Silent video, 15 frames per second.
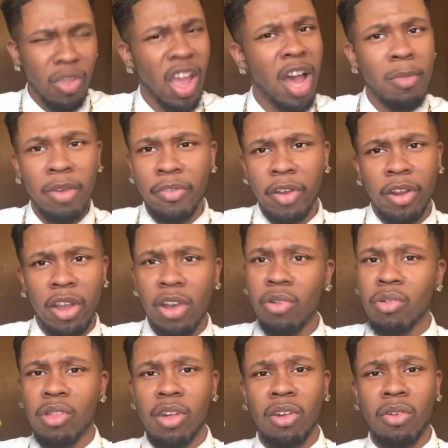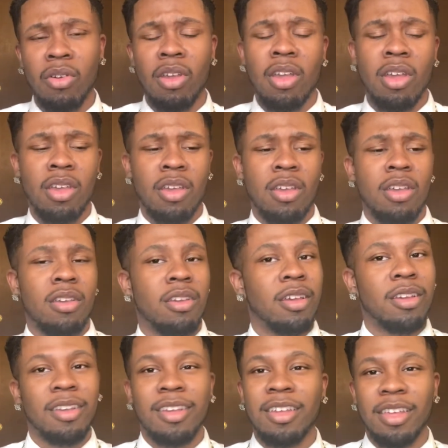I'm a Virgo, so
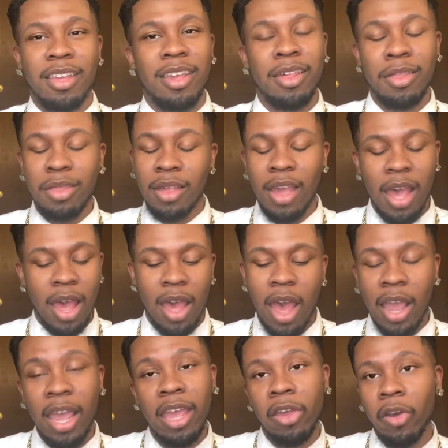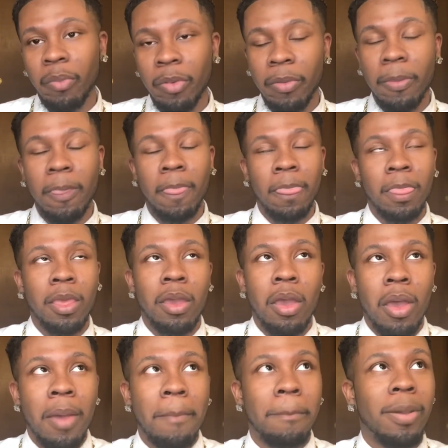I can't help it.
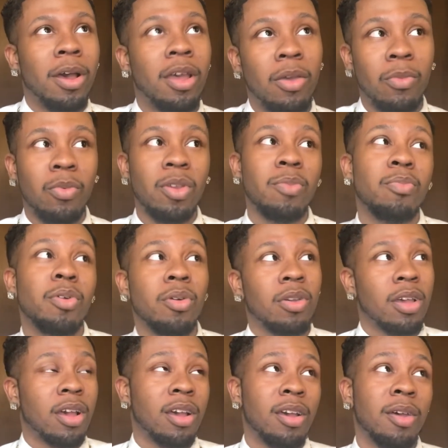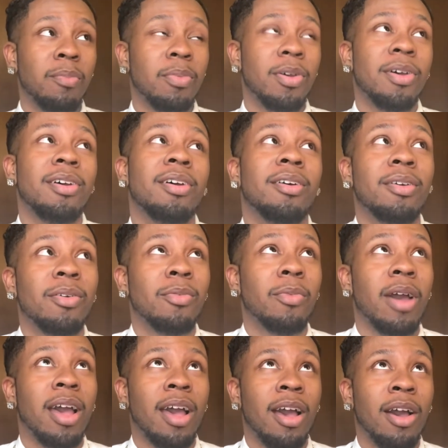But we broke up.
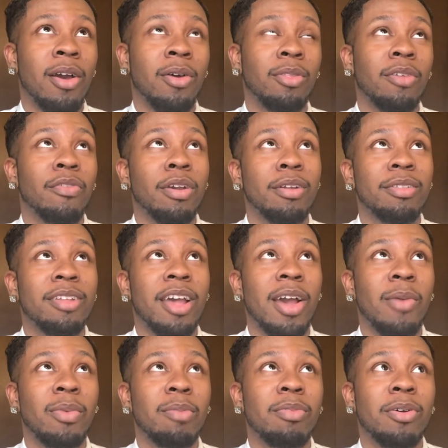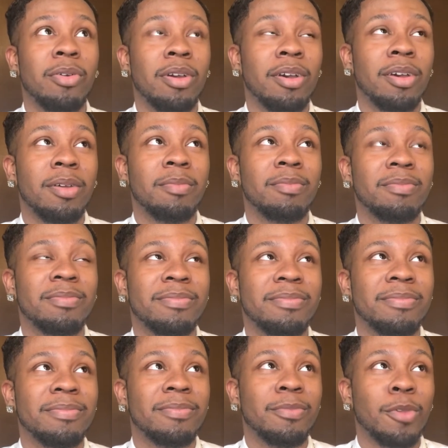Wow, the first time we broke up,
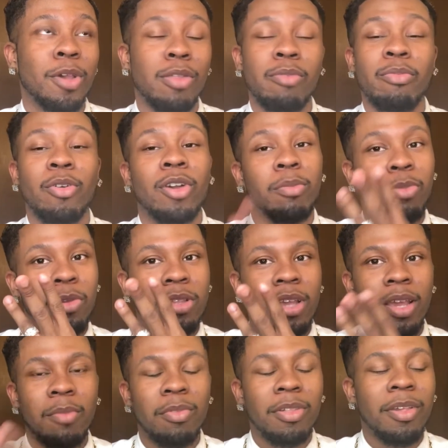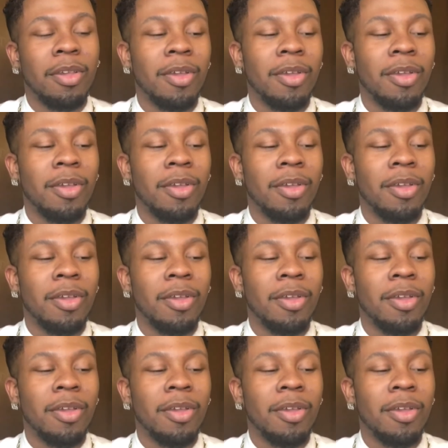because we broke up 3 times.